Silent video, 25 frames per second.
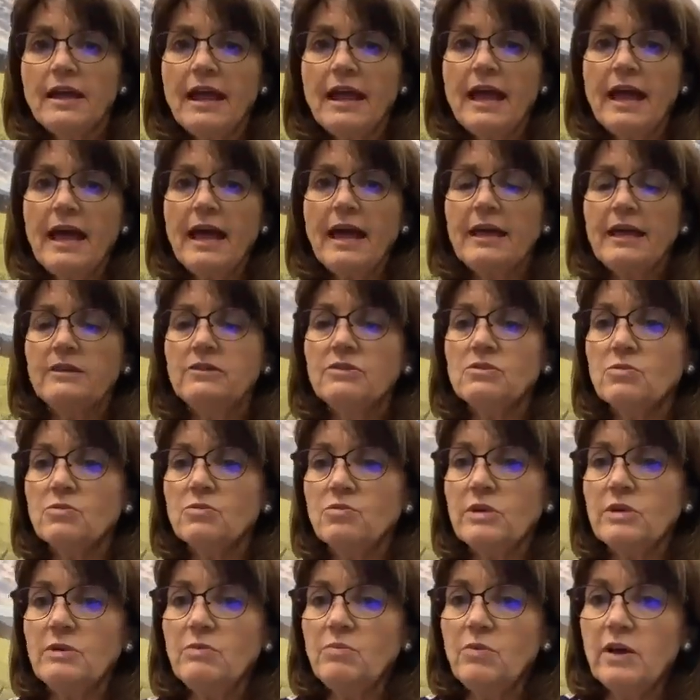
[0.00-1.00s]
And
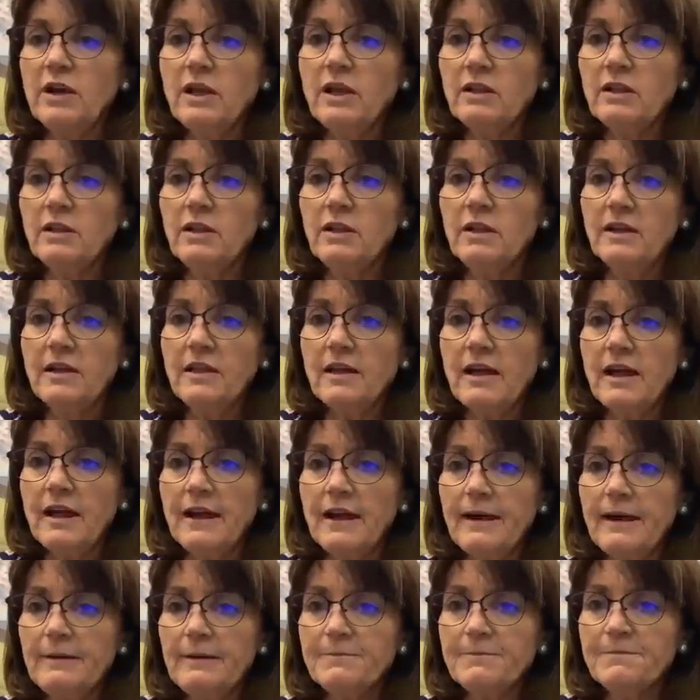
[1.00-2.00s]
we will
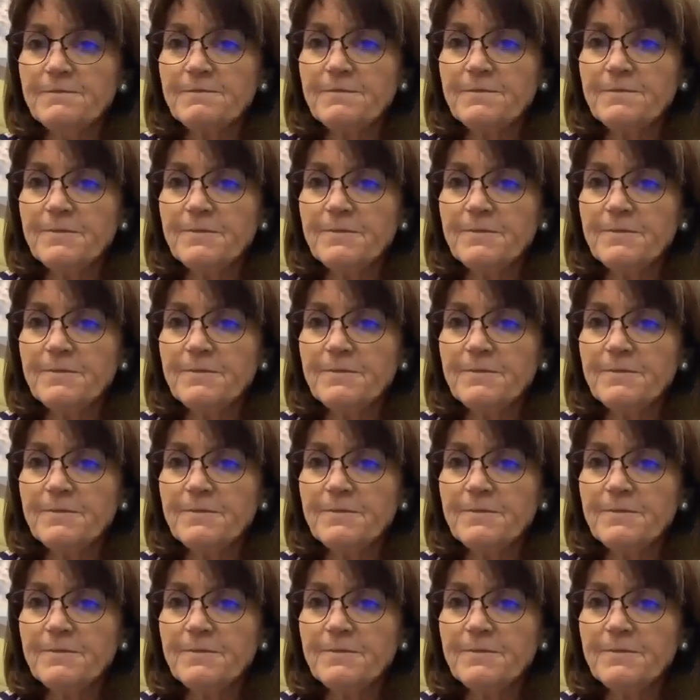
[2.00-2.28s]
um,